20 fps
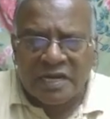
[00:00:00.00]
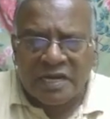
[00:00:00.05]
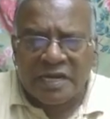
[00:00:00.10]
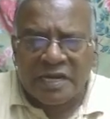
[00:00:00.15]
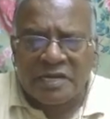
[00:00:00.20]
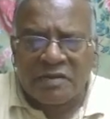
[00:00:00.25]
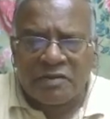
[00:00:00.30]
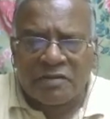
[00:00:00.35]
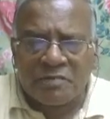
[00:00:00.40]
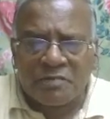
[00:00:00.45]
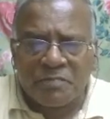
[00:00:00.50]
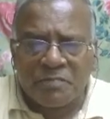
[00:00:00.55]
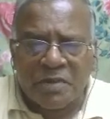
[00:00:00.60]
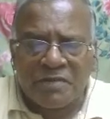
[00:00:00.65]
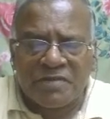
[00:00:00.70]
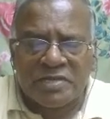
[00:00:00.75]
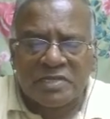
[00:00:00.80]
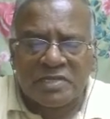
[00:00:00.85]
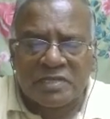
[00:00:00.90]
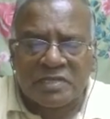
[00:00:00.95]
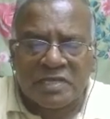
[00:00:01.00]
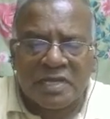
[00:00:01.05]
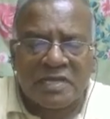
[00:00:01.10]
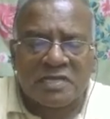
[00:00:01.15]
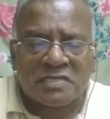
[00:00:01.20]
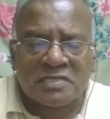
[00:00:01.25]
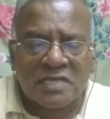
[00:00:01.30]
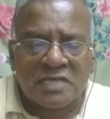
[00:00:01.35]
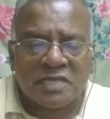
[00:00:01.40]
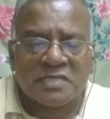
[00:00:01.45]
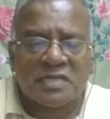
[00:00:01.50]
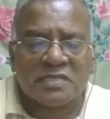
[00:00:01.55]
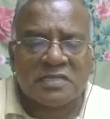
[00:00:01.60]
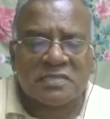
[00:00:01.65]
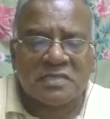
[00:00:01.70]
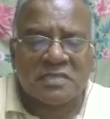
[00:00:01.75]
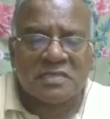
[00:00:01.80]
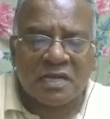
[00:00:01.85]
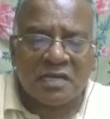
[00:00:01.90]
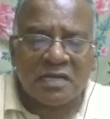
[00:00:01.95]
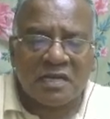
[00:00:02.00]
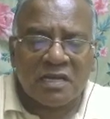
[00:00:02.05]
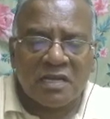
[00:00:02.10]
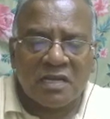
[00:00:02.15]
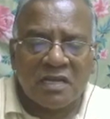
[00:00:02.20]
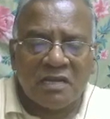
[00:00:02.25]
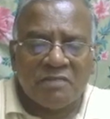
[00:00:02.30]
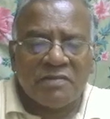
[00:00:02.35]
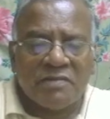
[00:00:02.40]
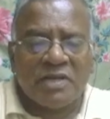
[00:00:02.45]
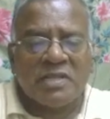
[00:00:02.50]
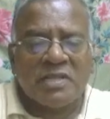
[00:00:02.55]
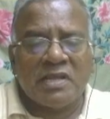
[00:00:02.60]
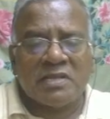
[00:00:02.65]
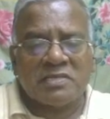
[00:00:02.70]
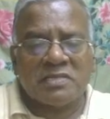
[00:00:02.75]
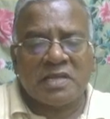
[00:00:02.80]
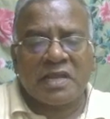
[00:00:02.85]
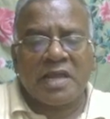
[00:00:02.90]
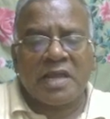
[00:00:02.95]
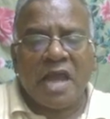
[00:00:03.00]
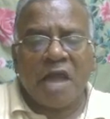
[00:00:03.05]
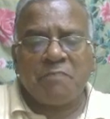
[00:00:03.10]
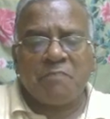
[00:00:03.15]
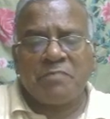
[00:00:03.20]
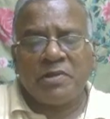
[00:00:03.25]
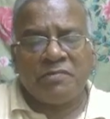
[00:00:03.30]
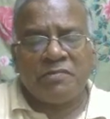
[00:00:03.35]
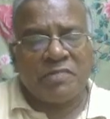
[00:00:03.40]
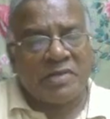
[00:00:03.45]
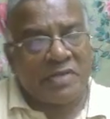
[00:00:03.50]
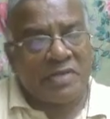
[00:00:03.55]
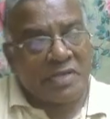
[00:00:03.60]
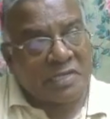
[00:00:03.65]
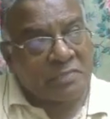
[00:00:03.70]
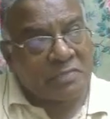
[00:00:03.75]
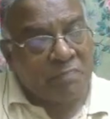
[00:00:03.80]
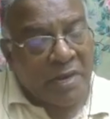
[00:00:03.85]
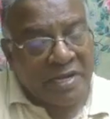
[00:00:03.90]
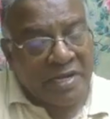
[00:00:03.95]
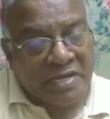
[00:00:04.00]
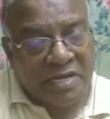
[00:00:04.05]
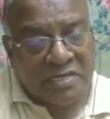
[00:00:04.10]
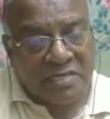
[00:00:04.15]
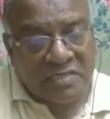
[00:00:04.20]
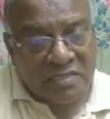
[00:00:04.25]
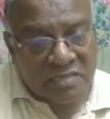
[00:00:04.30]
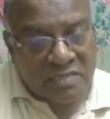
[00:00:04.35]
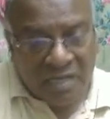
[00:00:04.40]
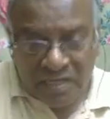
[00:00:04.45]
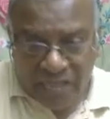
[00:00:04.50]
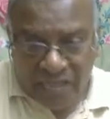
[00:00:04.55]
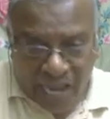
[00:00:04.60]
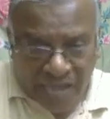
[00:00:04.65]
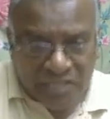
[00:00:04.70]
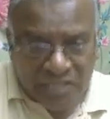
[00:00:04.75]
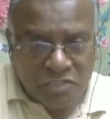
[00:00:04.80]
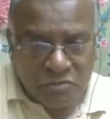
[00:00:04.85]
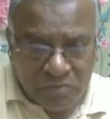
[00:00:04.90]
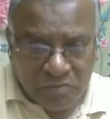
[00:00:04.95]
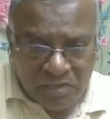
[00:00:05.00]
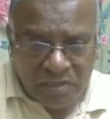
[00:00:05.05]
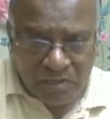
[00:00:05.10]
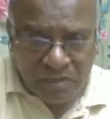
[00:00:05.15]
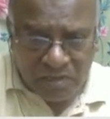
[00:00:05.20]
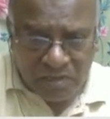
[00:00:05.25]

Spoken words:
Relative deprivation theory suggests that when there is a gap between the expectations and the actual